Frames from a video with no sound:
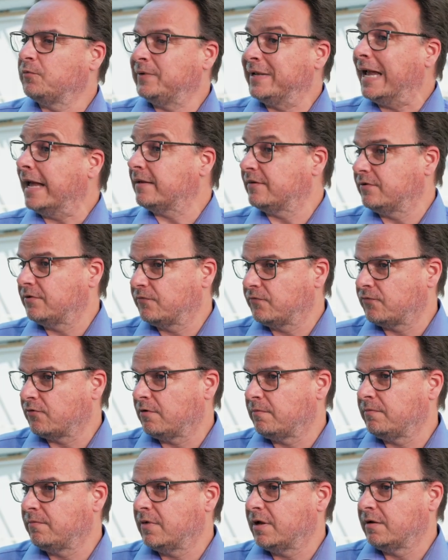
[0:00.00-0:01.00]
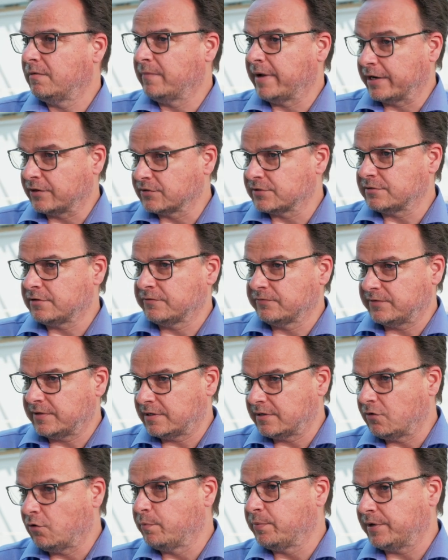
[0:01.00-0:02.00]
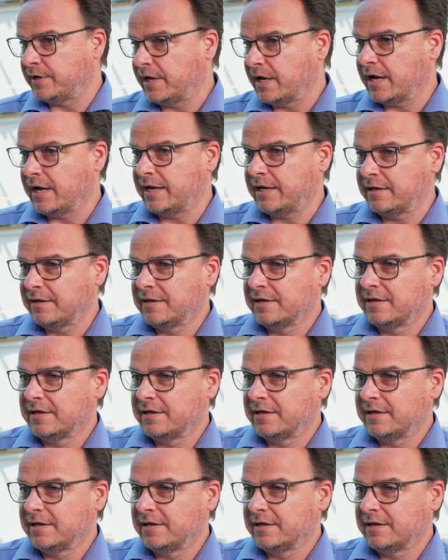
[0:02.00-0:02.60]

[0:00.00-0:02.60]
we get from Microsoft and OpenAI.